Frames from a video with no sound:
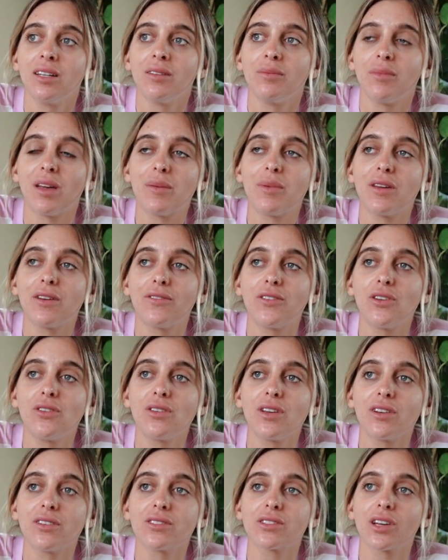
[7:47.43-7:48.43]
maybe a few
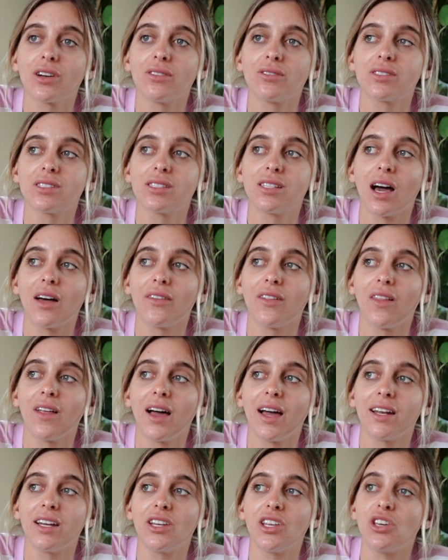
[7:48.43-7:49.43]
years goes down the
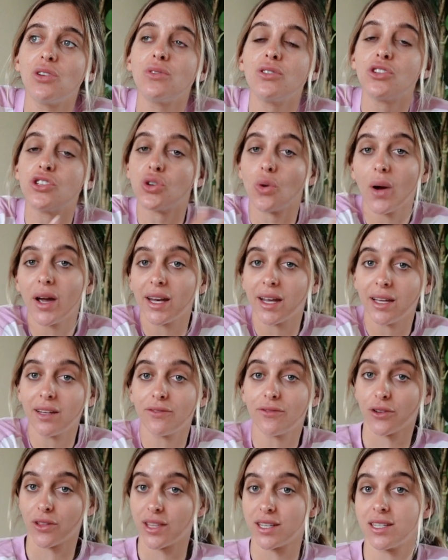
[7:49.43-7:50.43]
line and you enjoyed
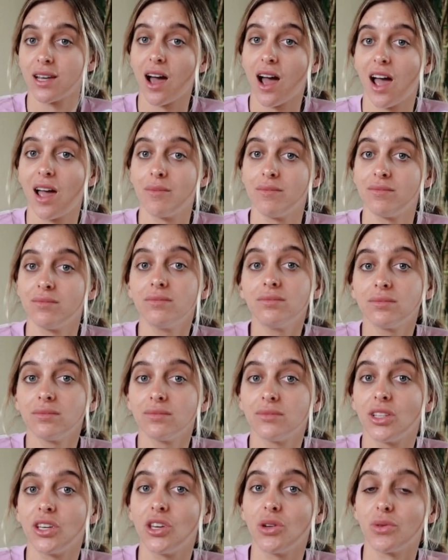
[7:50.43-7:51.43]
it for the time
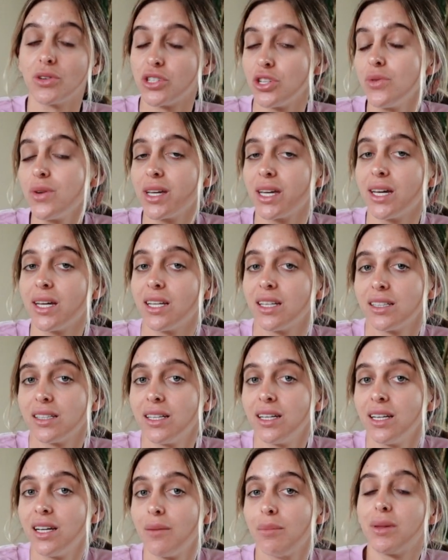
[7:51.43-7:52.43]
that you were doing it,
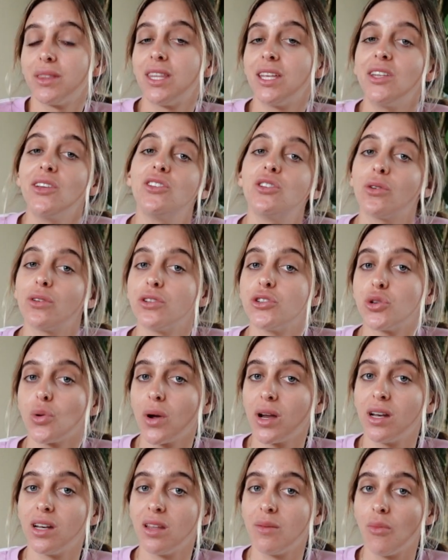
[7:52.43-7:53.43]
but then you don't
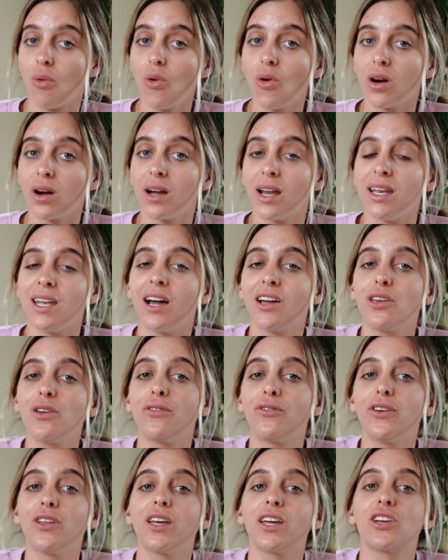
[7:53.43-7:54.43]
enjoy it anymore. And now you
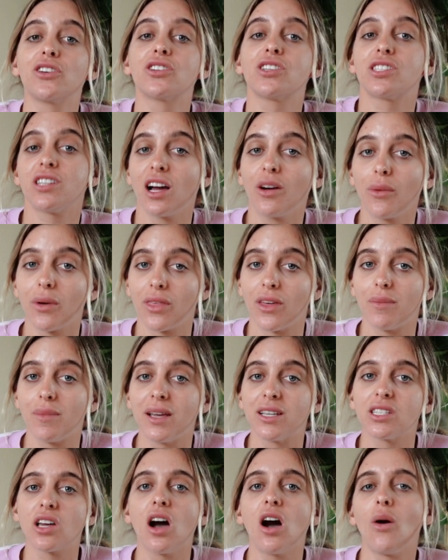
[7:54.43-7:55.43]
feel like you're stuck with it
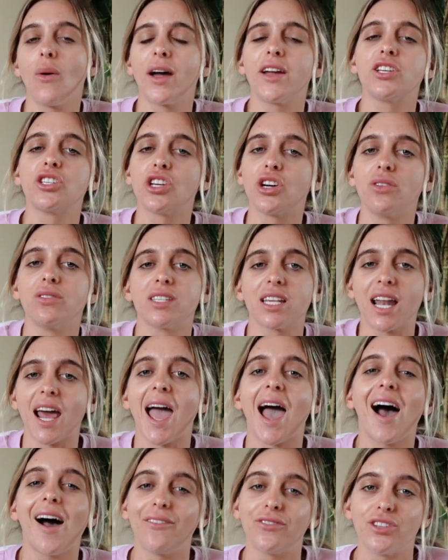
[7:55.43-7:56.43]
because, oh, I chose it, I
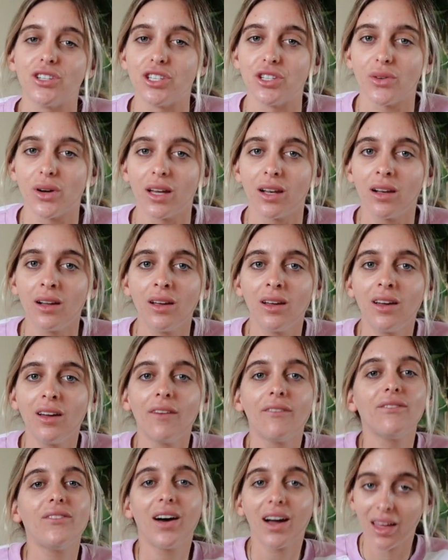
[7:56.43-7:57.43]
have to do it.
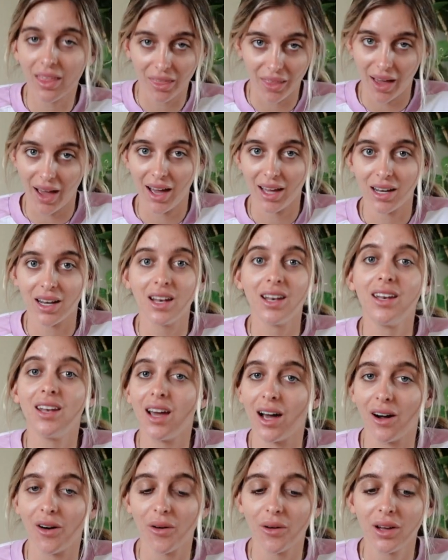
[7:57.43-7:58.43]
Fuck that.
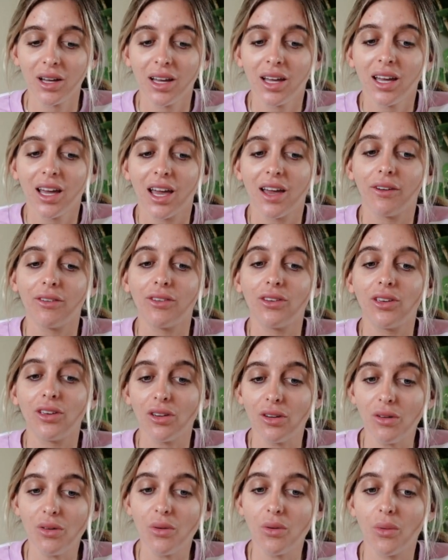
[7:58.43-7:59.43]
No. If
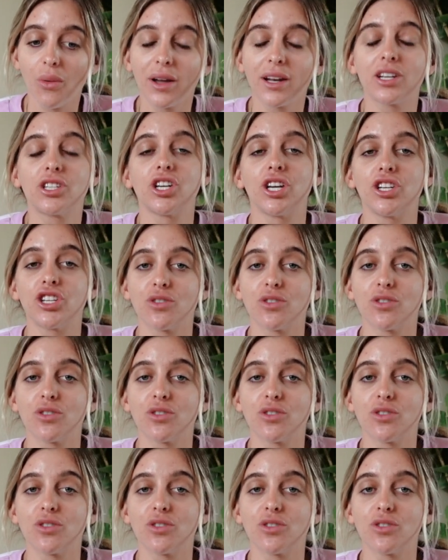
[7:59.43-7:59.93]
you want to change